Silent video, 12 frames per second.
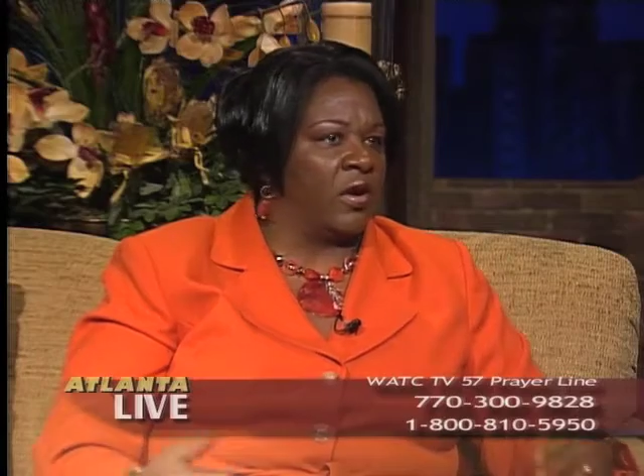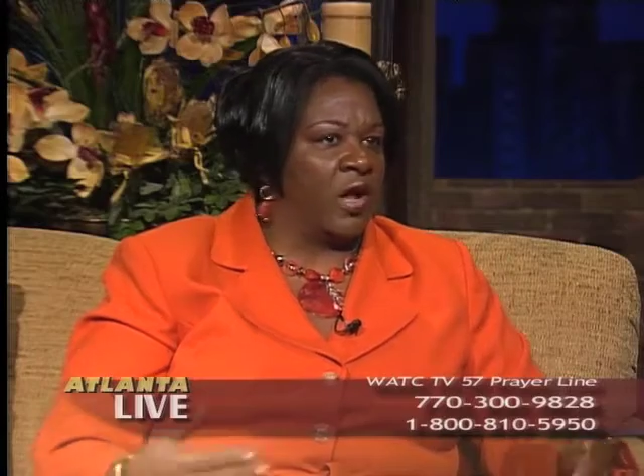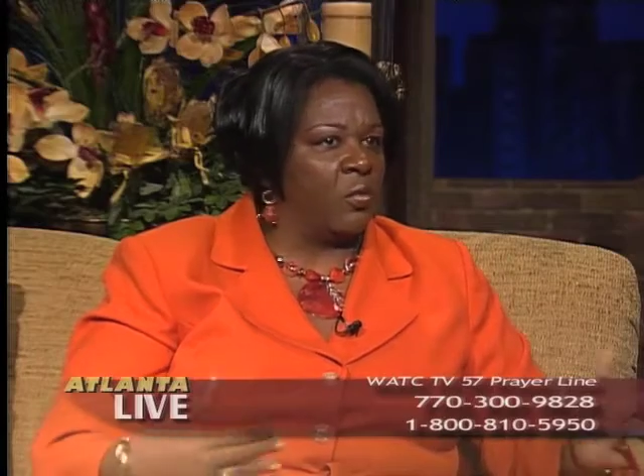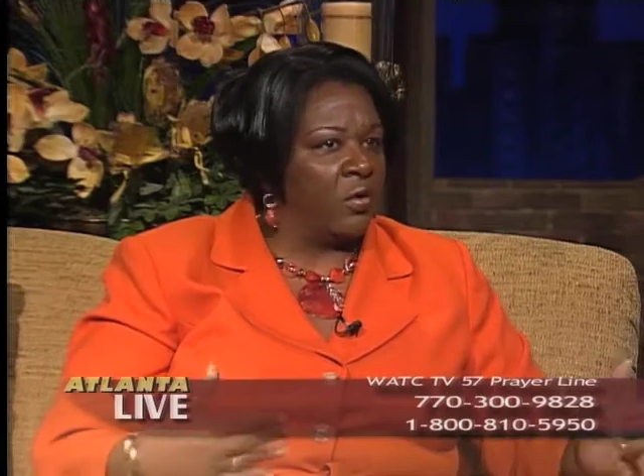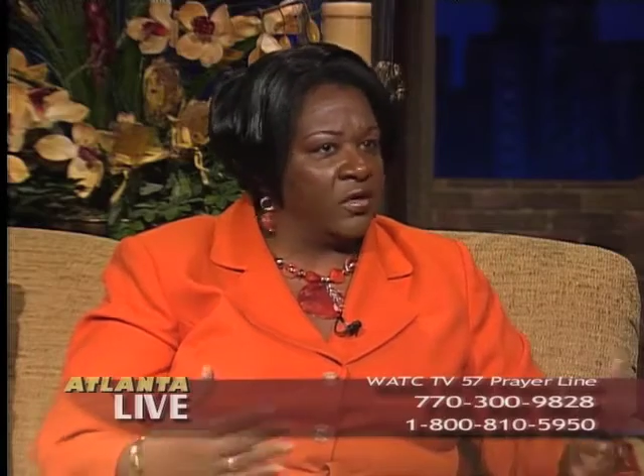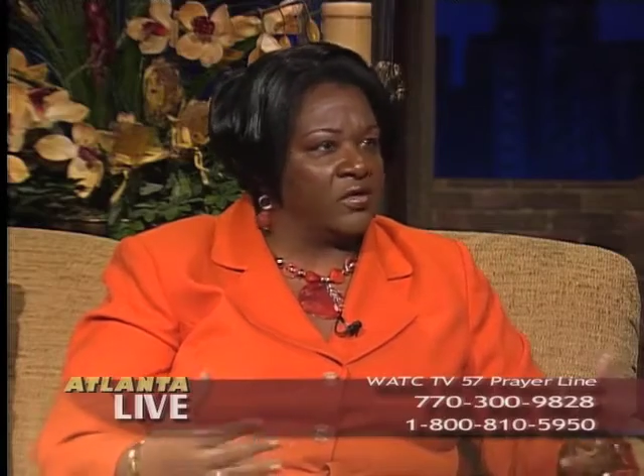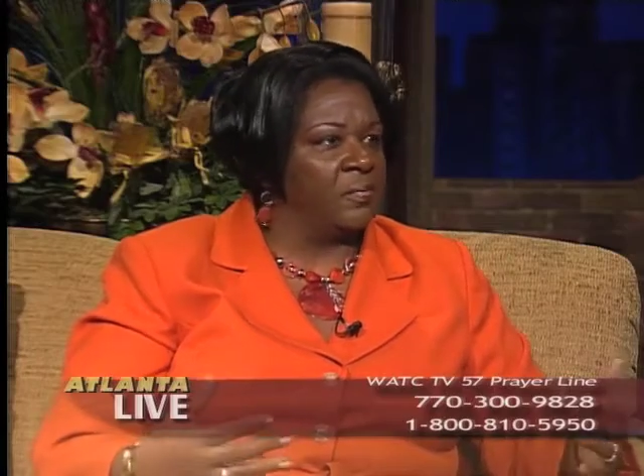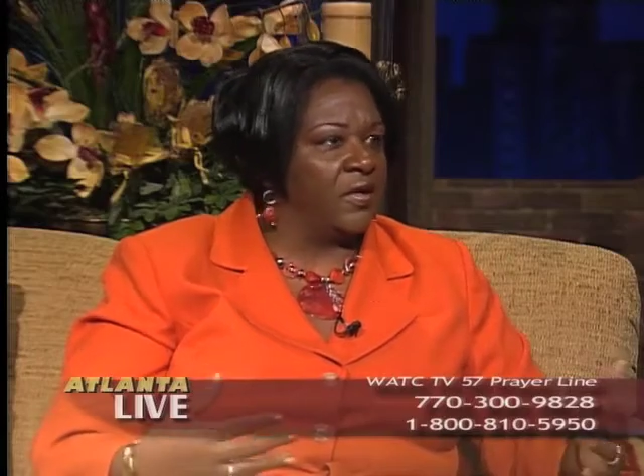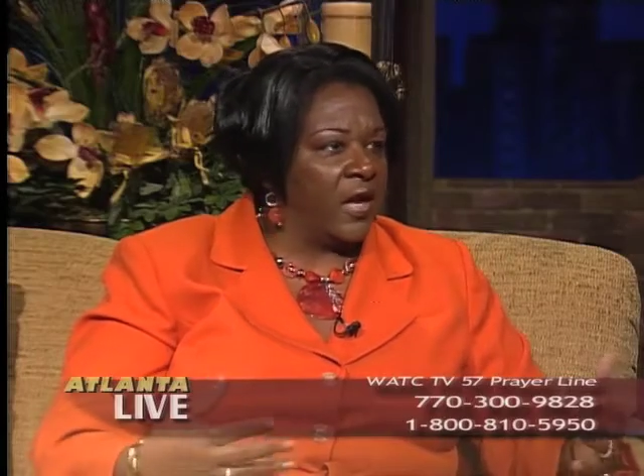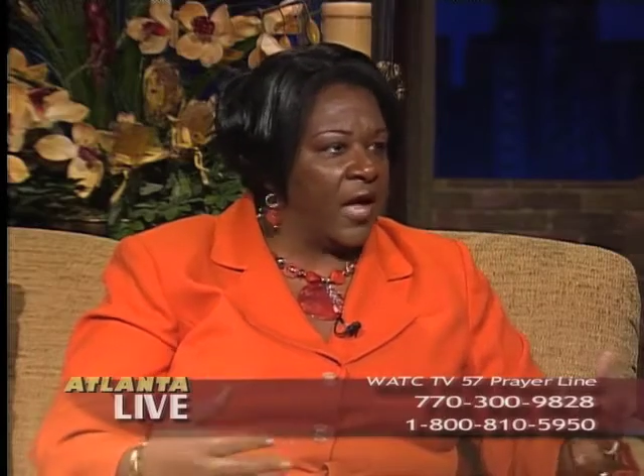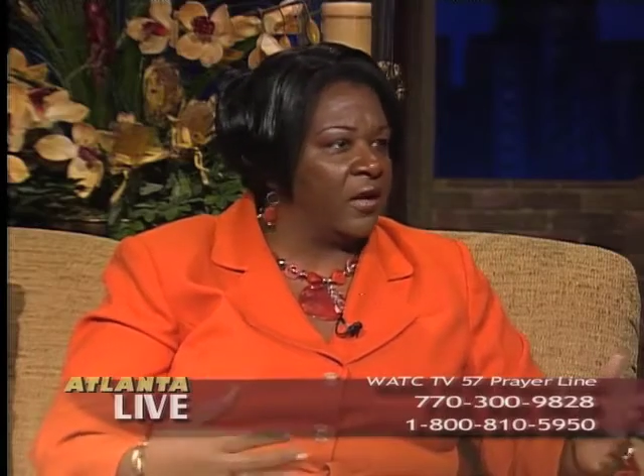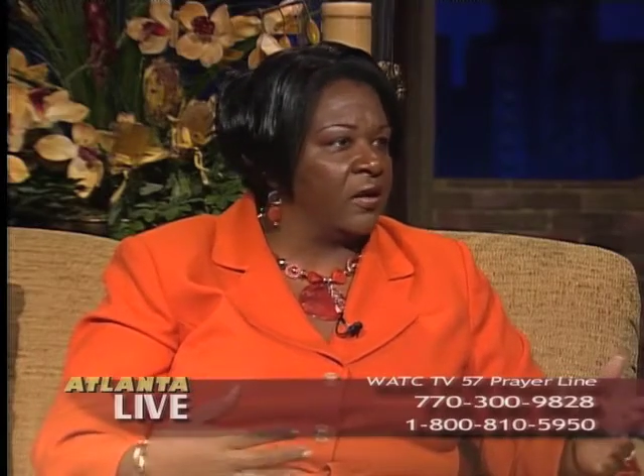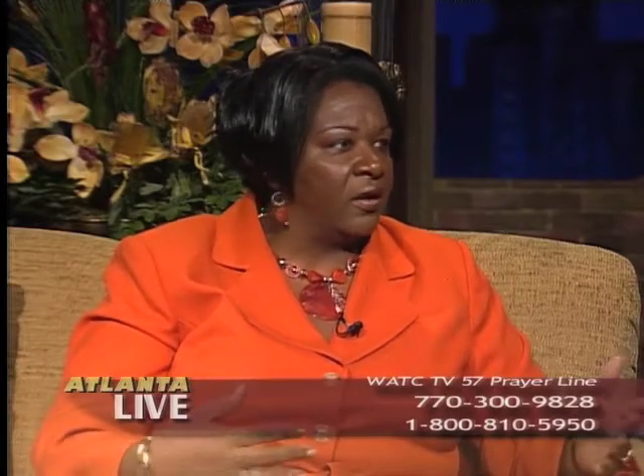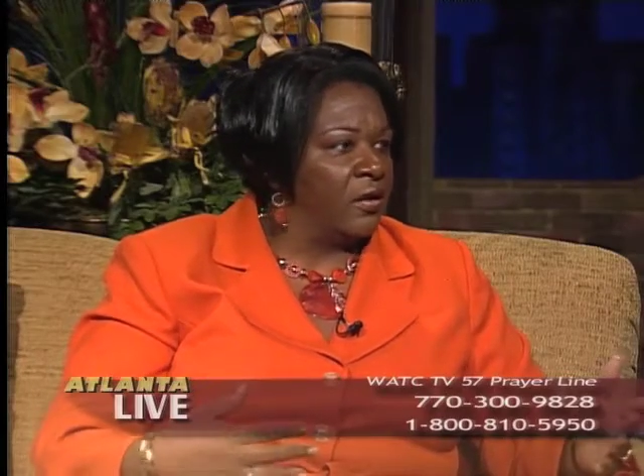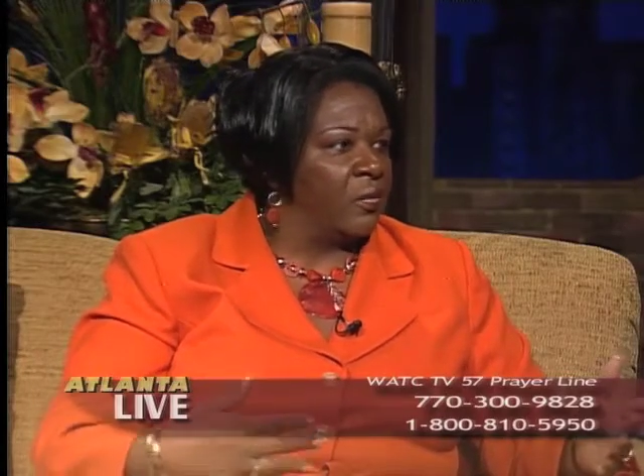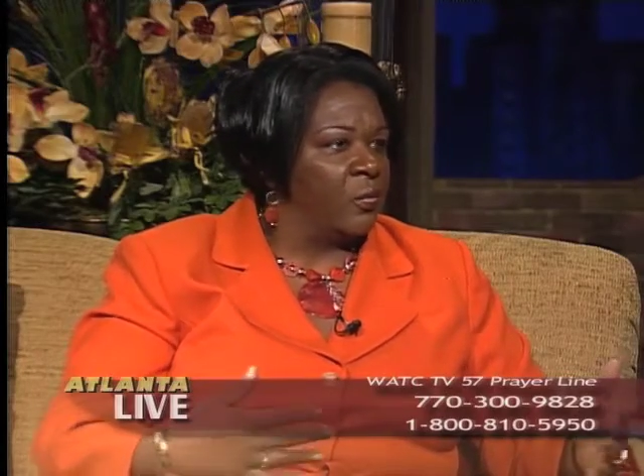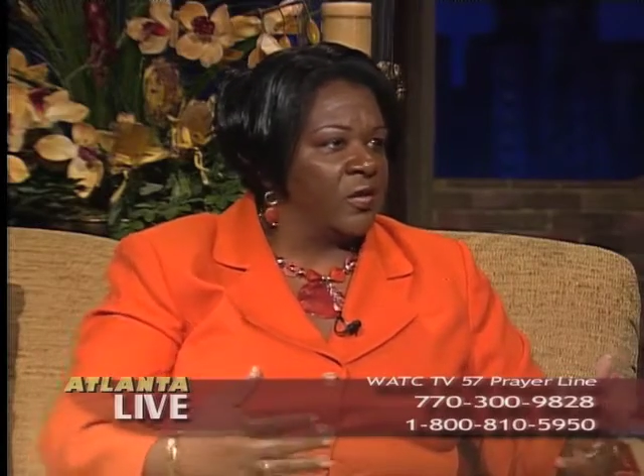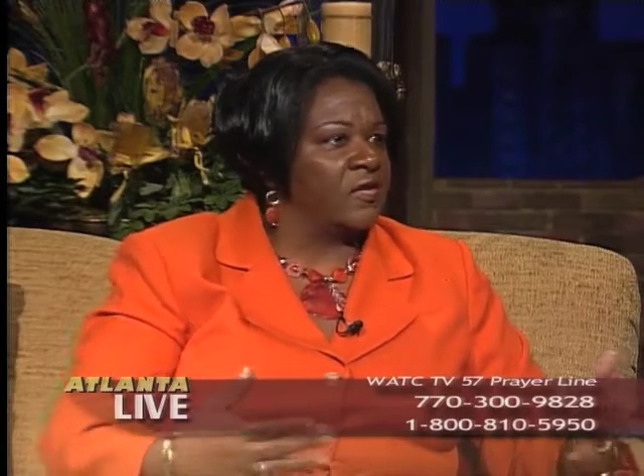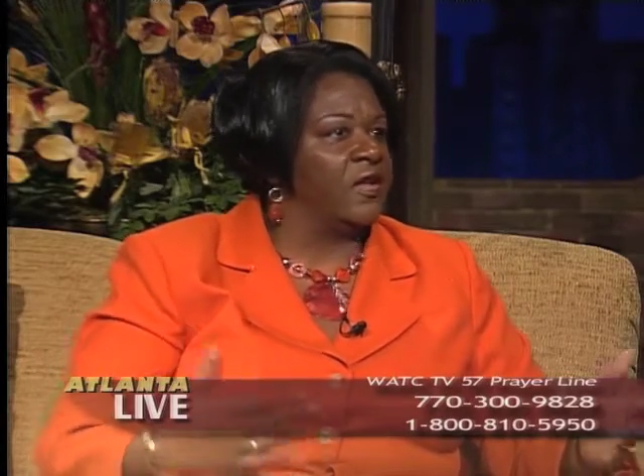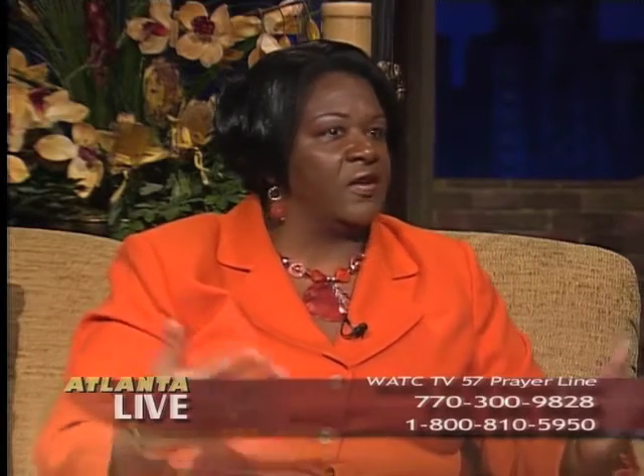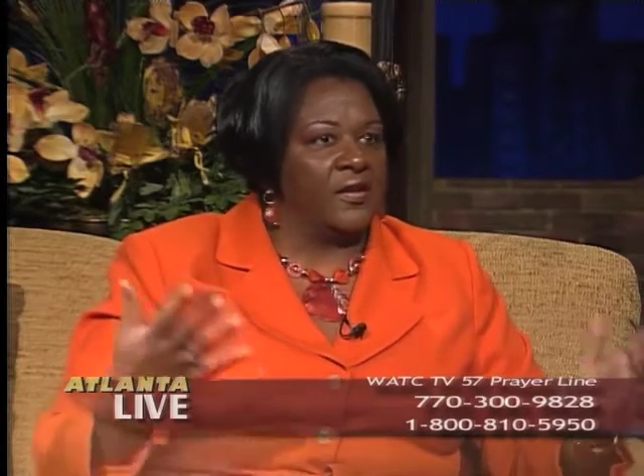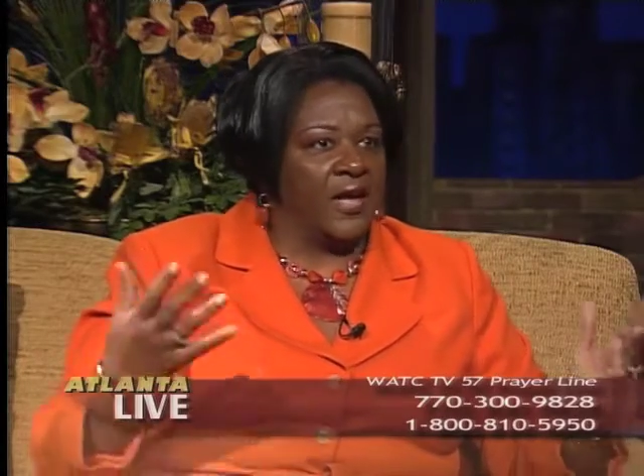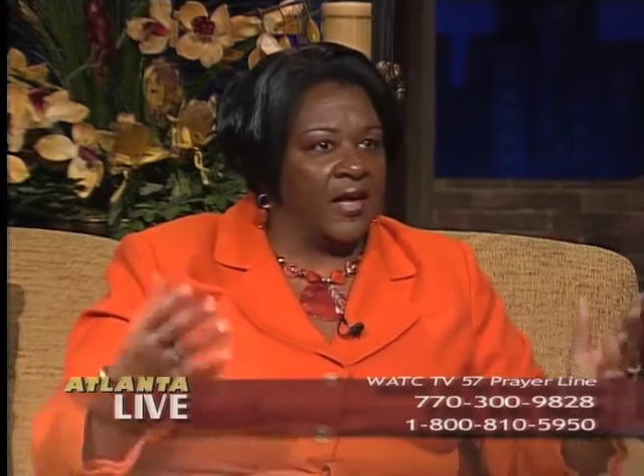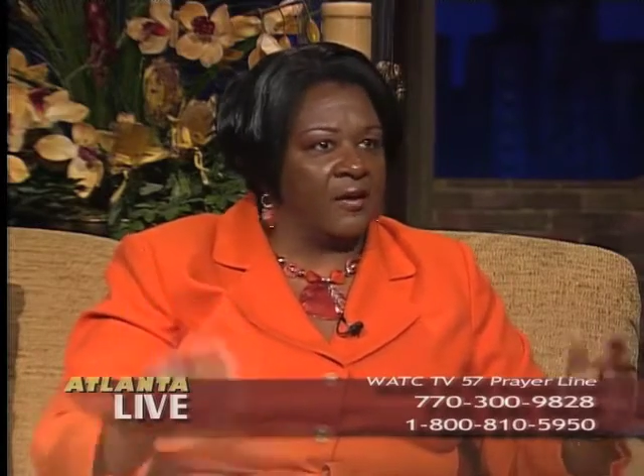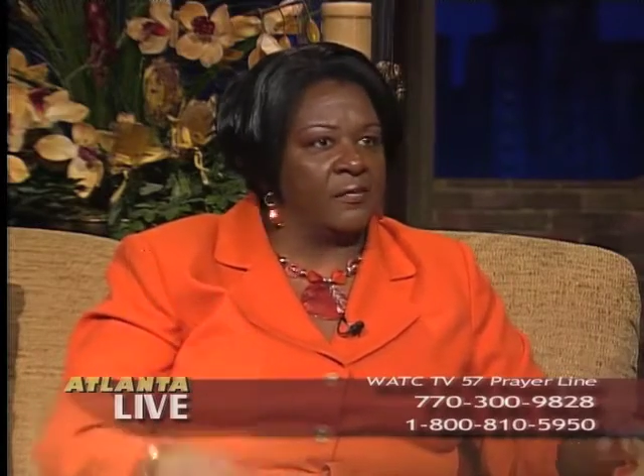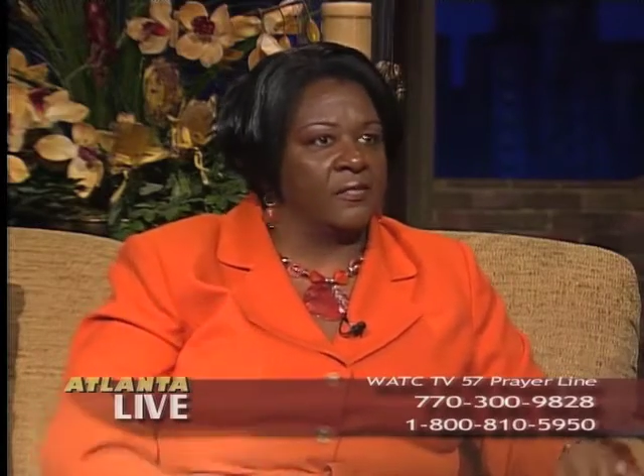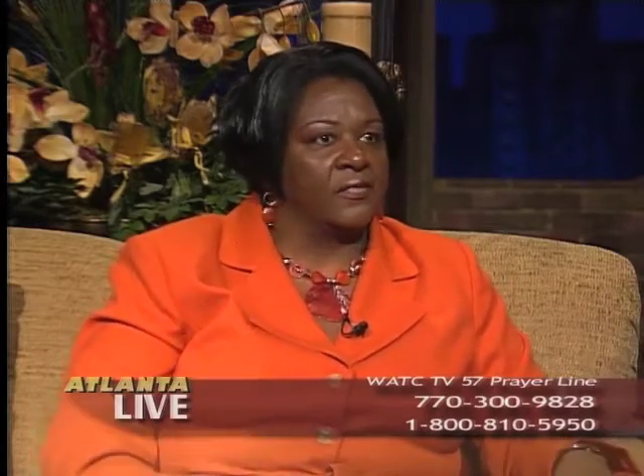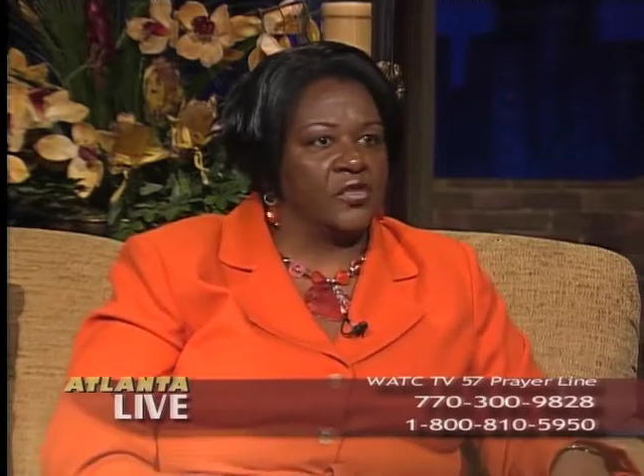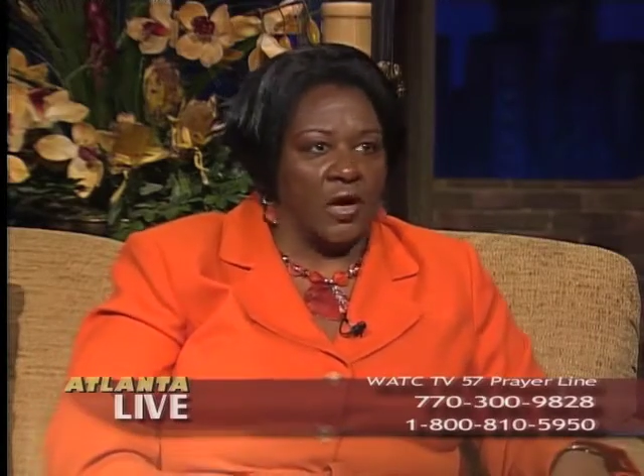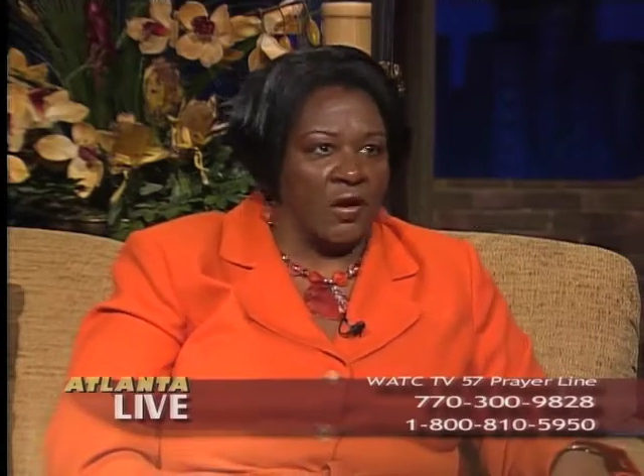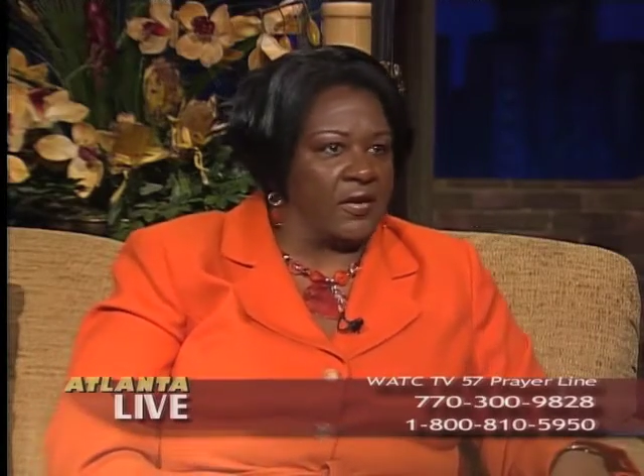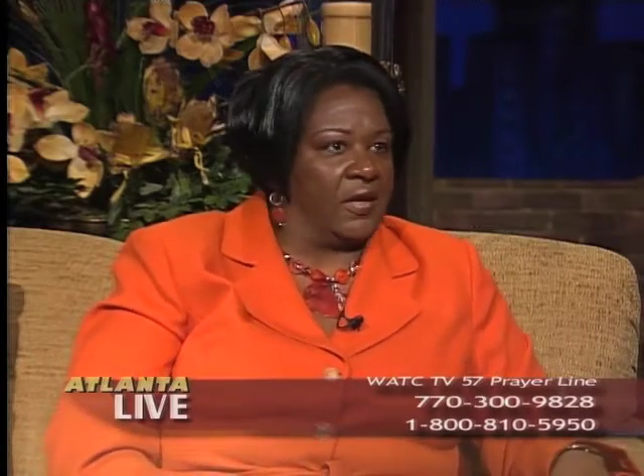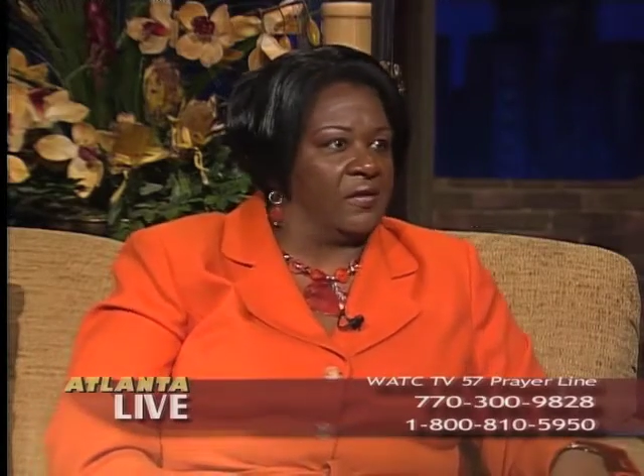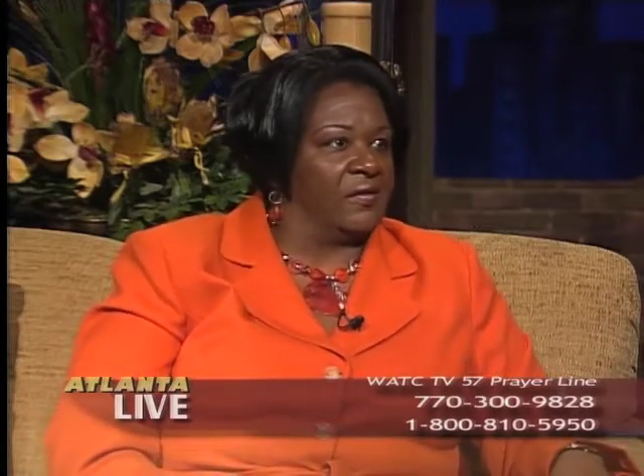I want it to be like we're sitting down talking,